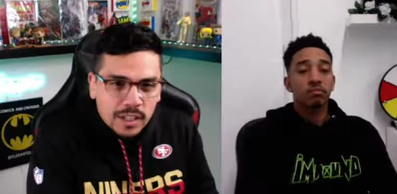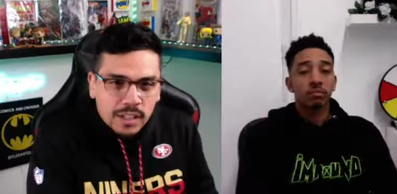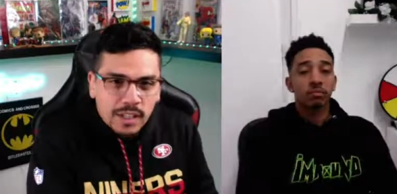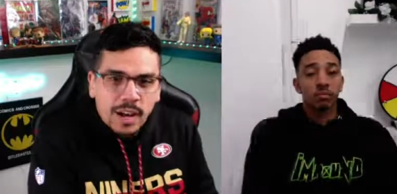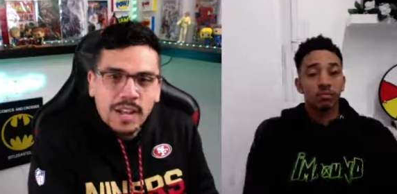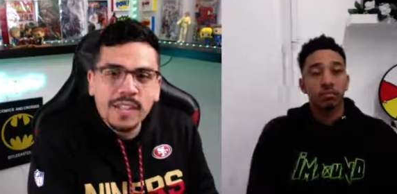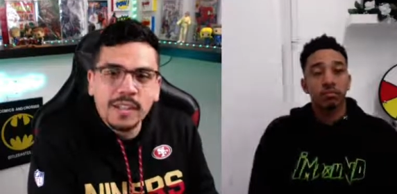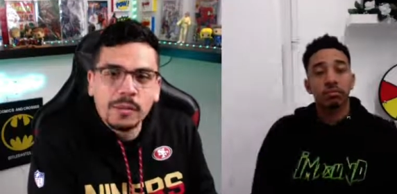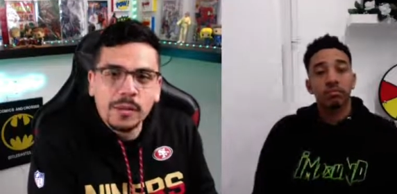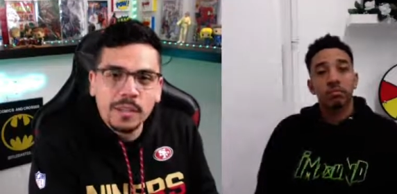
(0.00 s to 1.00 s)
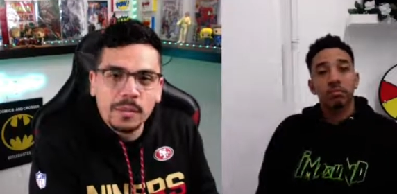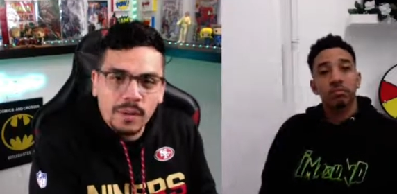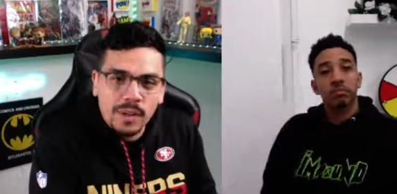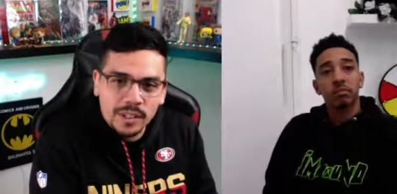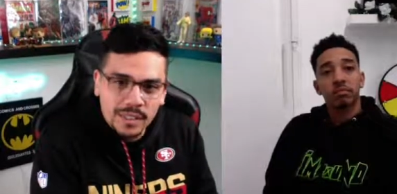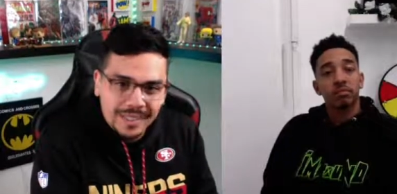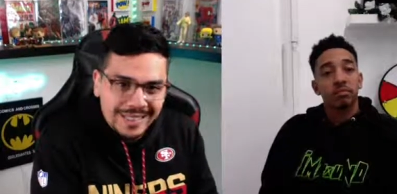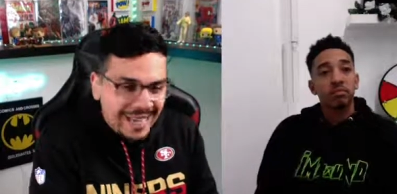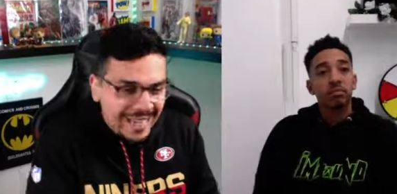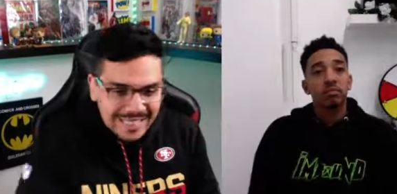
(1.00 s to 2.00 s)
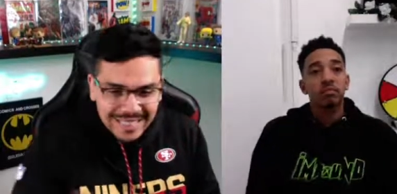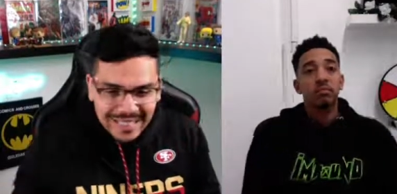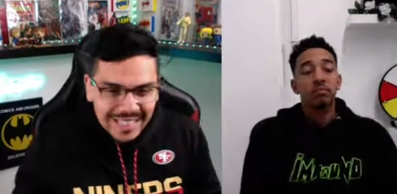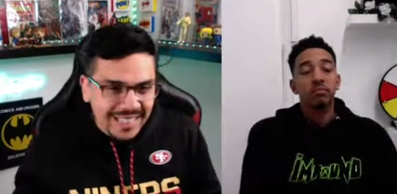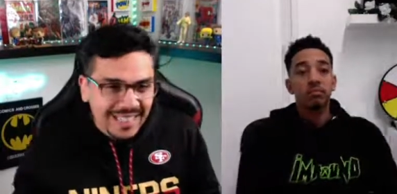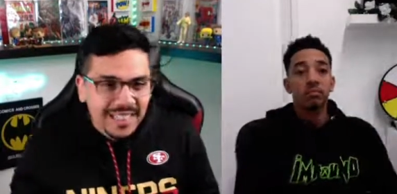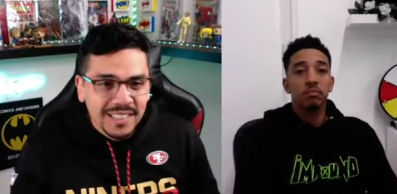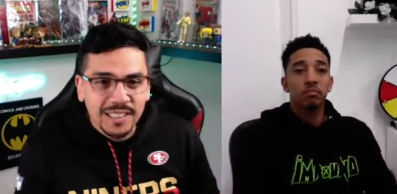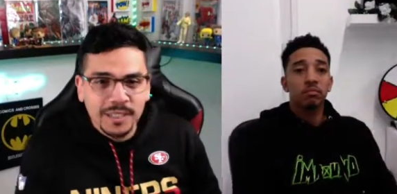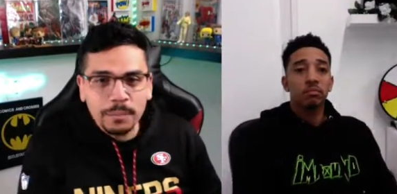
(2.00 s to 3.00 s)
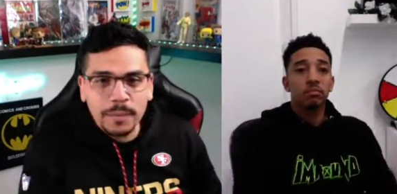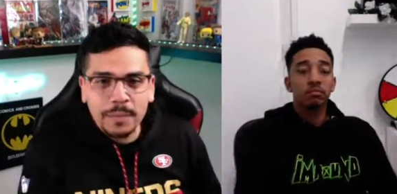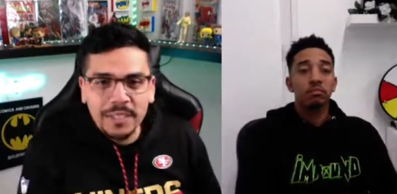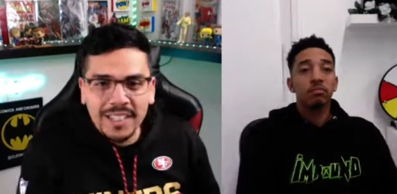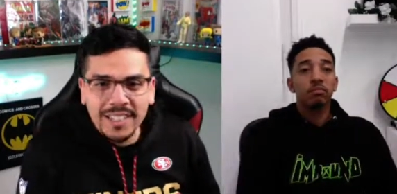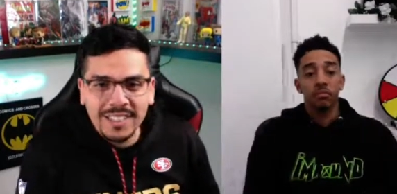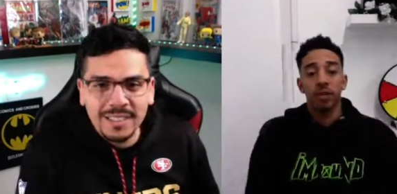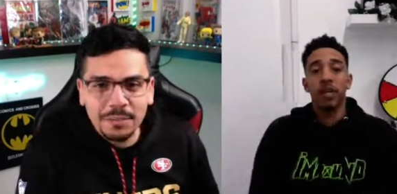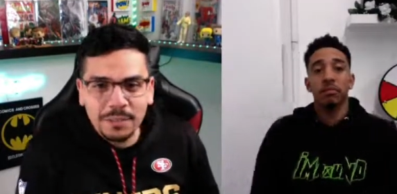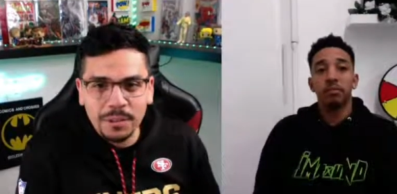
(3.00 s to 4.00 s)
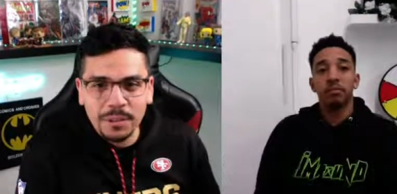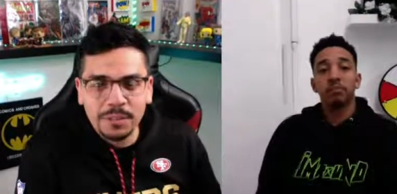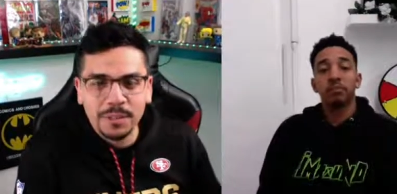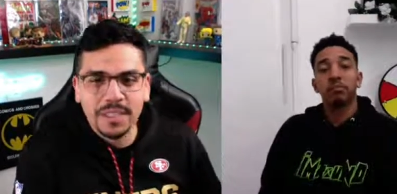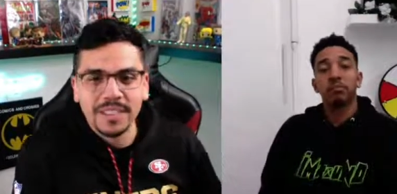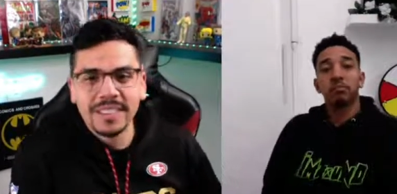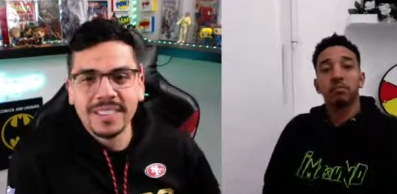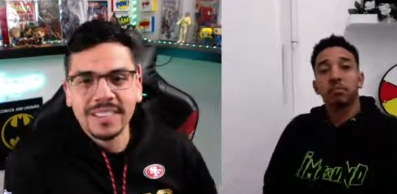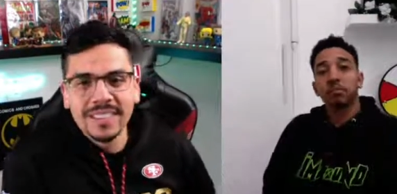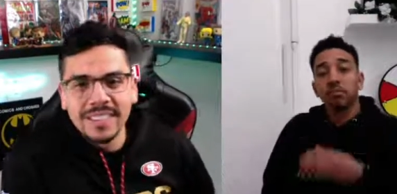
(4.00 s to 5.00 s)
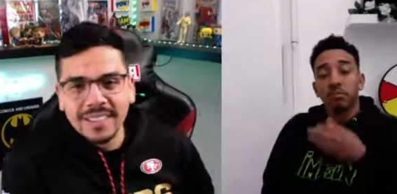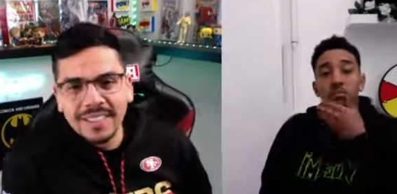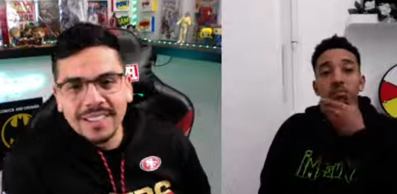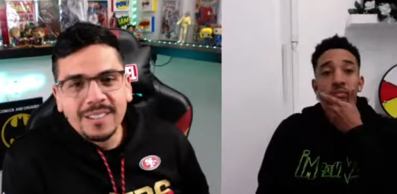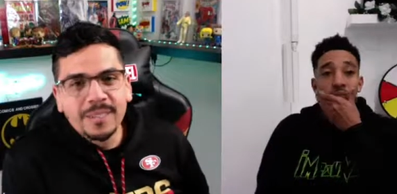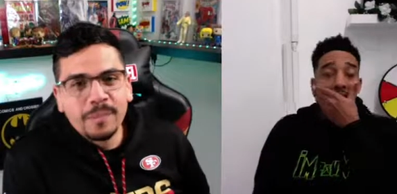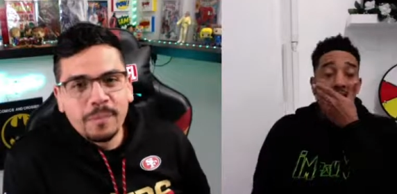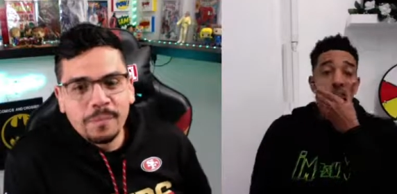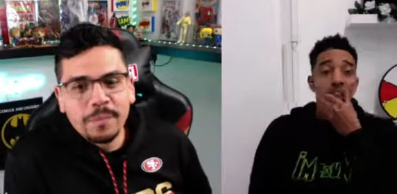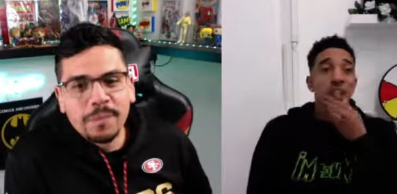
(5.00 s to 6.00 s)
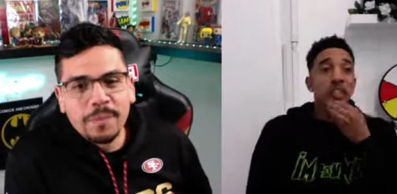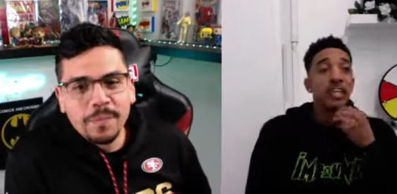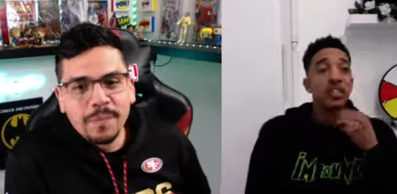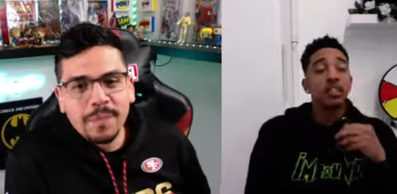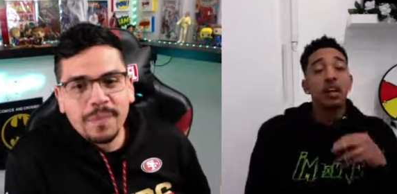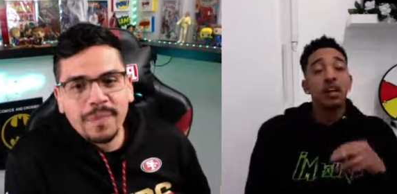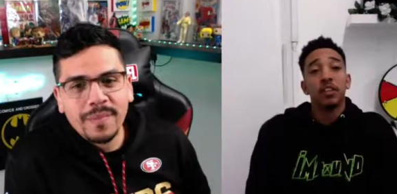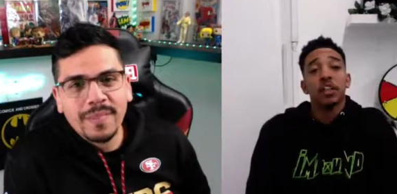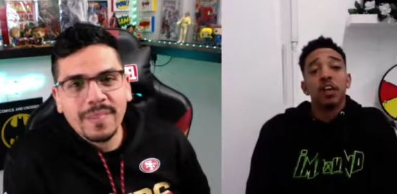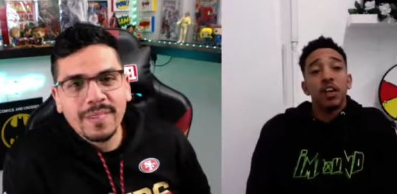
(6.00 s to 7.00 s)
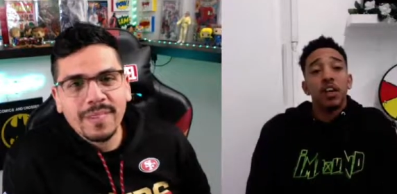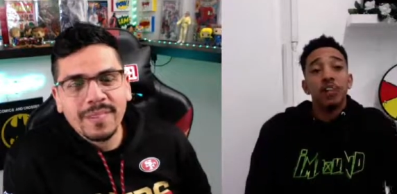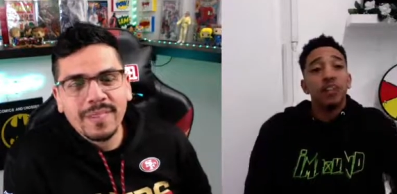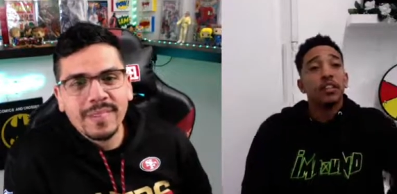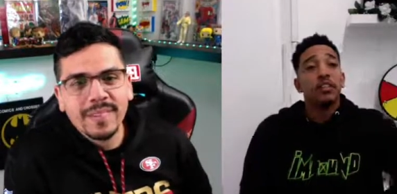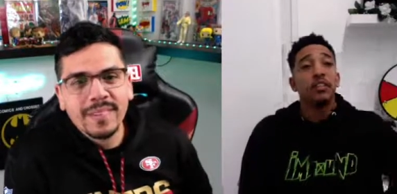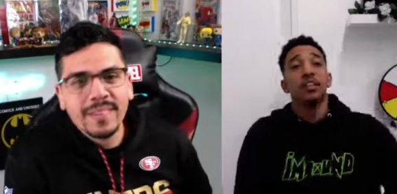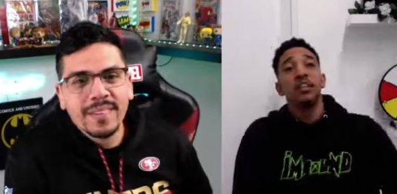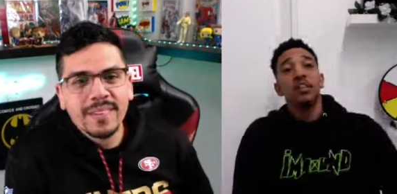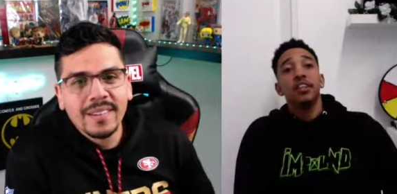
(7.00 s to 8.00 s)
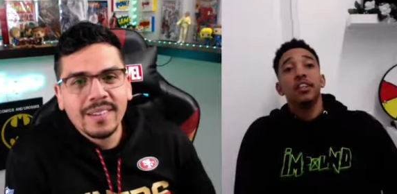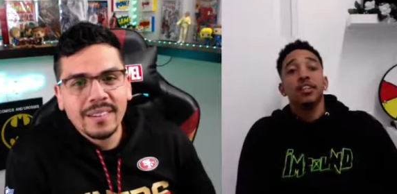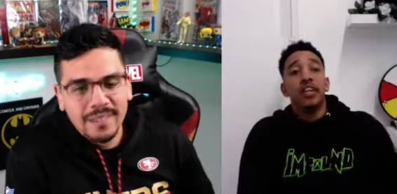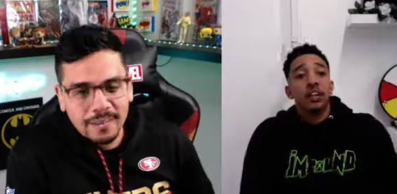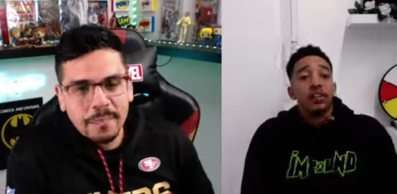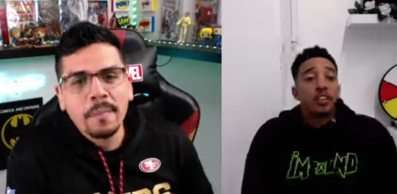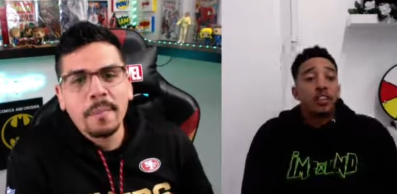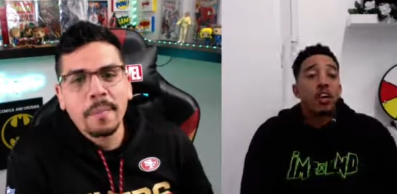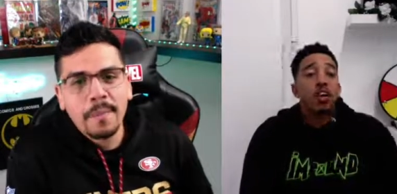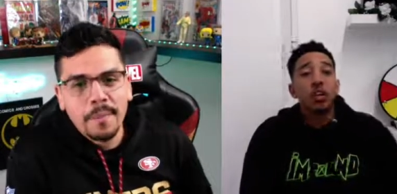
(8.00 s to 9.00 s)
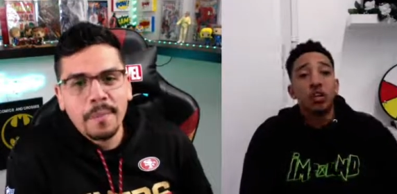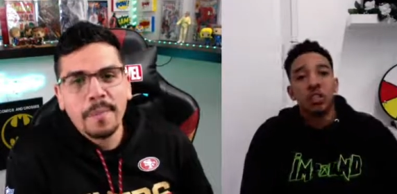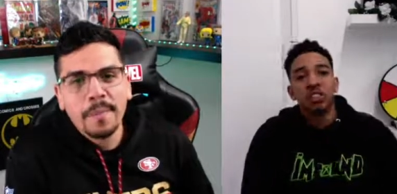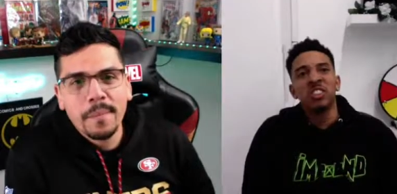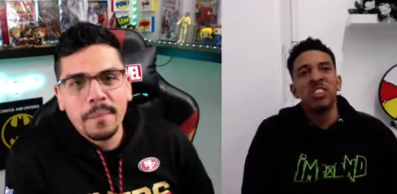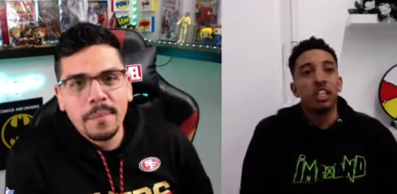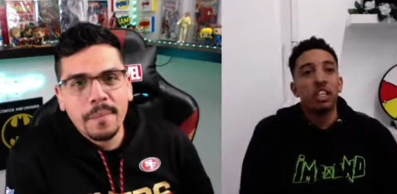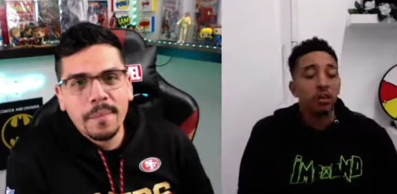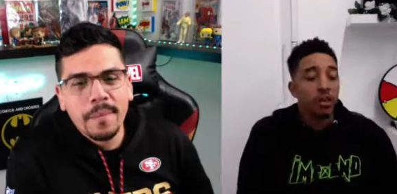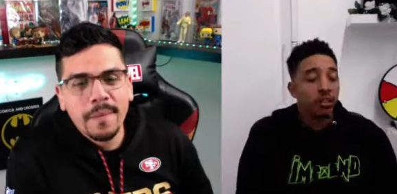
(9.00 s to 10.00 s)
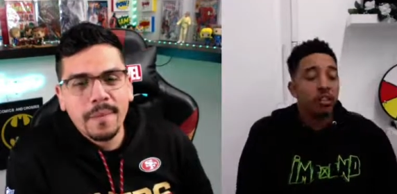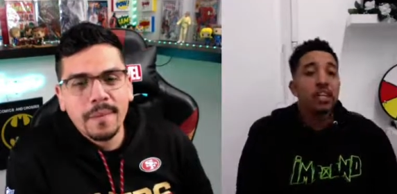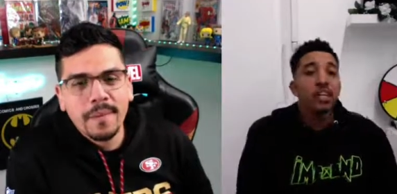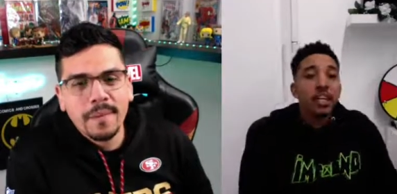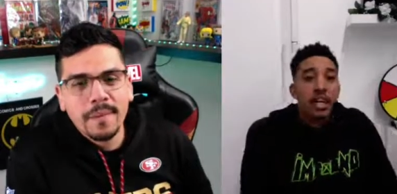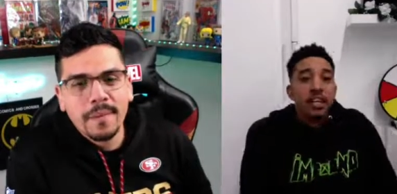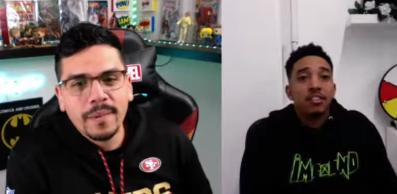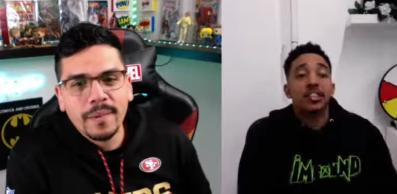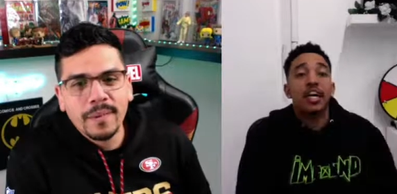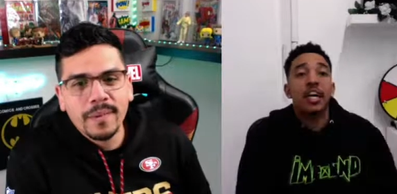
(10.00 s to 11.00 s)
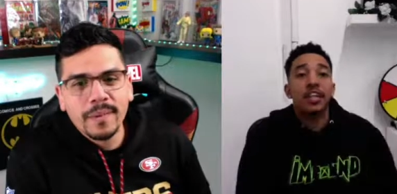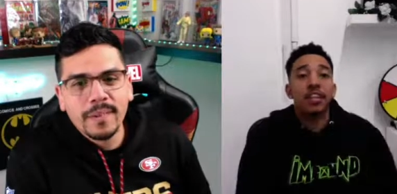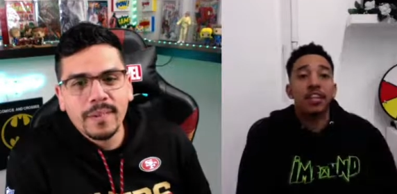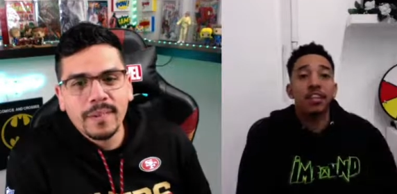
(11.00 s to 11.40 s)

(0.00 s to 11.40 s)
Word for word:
Speaker 1: content creation processes A to Z. So maybe that's in the future for you.
Speaker 2: No, absolutely. That's definitely a goal of it. To have just a whole studio that we don't need outside